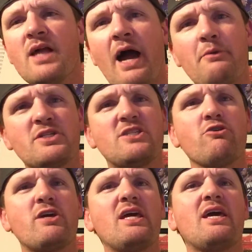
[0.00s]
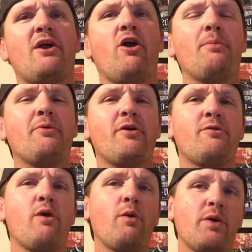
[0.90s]
I was looking at Harper
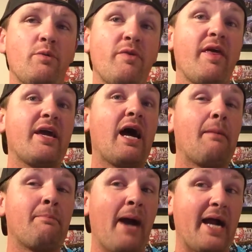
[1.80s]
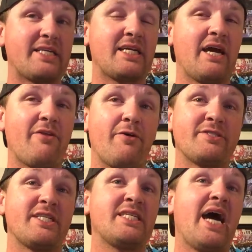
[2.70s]
and Rowan when they got back together
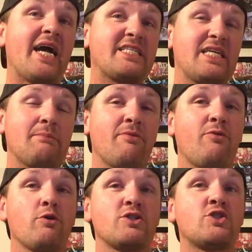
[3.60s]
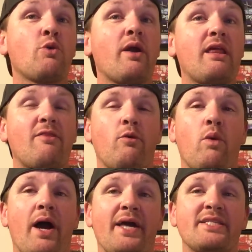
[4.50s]
as a tag team before joining the
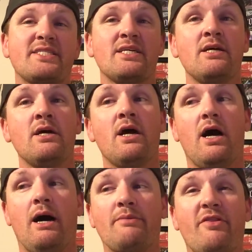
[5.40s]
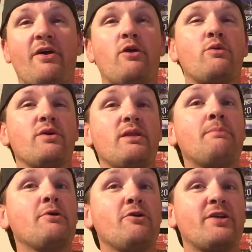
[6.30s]
Wyatts, um, that they were really
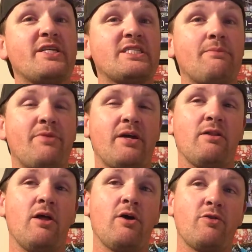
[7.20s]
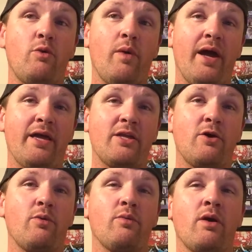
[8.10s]
building something along the way. You
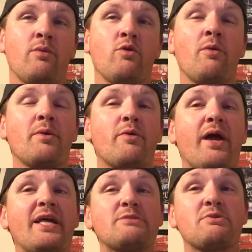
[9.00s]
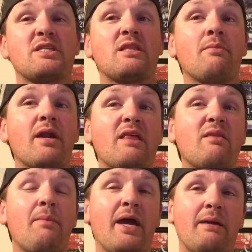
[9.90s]
know, uh, Roman Reigns was in the Money in
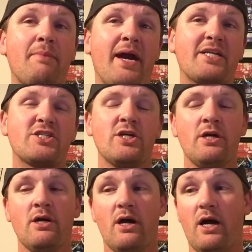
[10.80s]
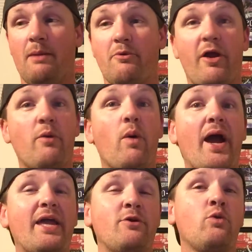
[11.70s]
the Bank match. Uh, Bray
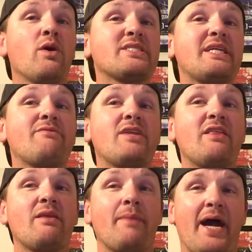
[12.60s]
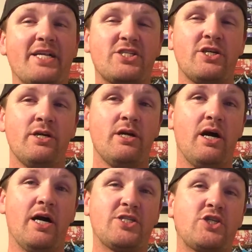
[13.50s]
Wyatt, who wasn't even in the match,
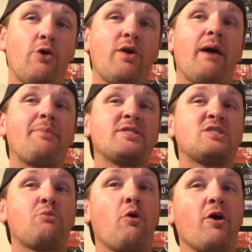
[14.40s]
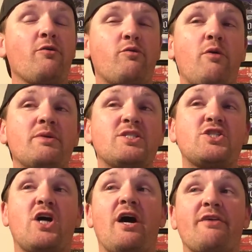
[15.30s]
uh, showed up and spoiled Roman's
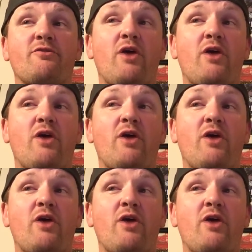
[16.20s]
shot of